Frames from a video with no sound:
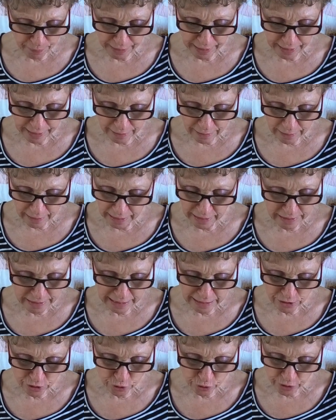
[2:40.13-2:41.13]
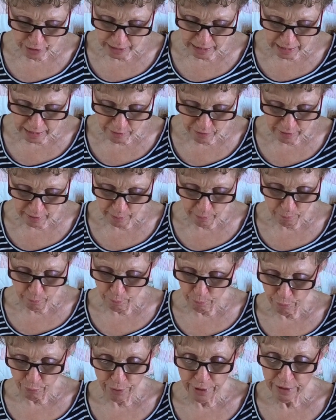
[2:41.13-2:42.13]
a plate and tastier to eat
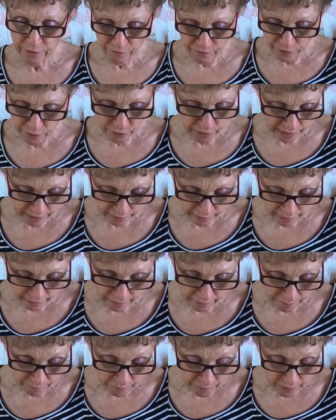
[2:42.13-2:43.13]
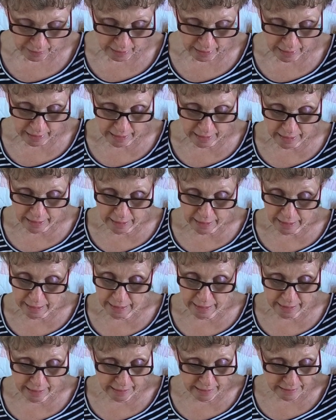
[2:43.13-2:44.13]
than breaded veal cutlet?
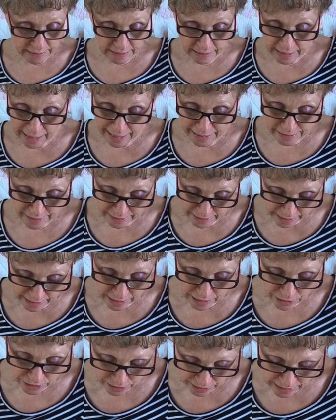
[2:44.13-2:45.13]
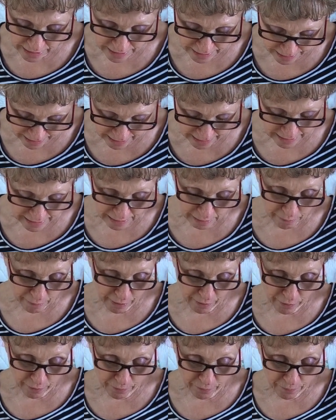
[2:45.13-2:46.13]
It is a nice dish, isn't it, said
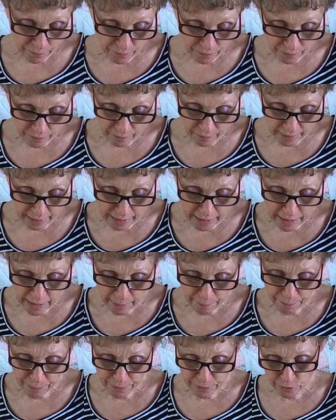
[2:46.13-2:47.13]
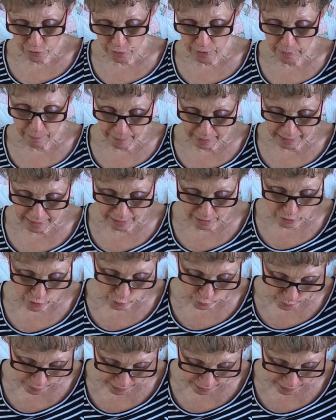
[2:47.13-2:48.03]
Mother. Eat up the string beans,